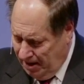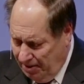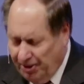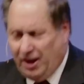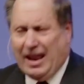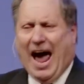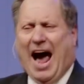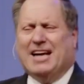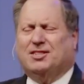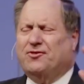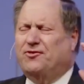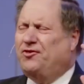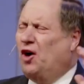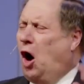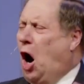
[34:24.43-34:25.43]
The
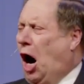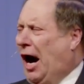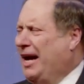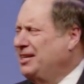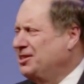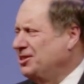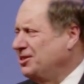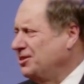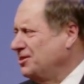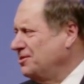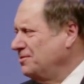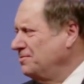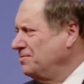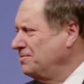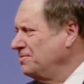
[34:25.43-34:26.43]
last
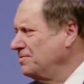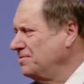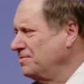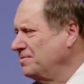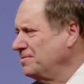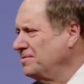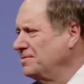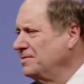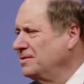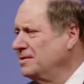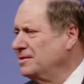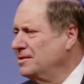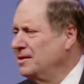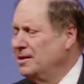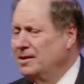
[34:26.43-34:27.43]
voice
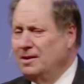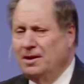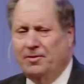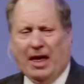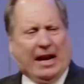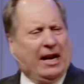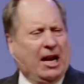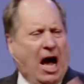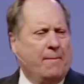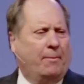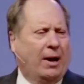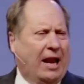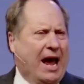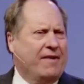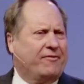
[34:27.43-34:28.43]
that an
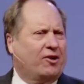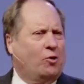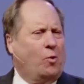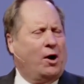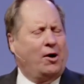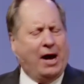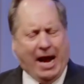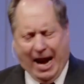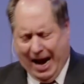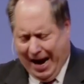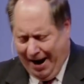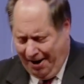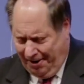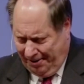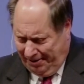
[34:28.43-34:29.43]
unbeliever will
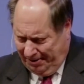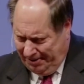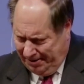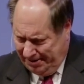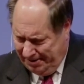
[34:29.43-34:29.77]
hear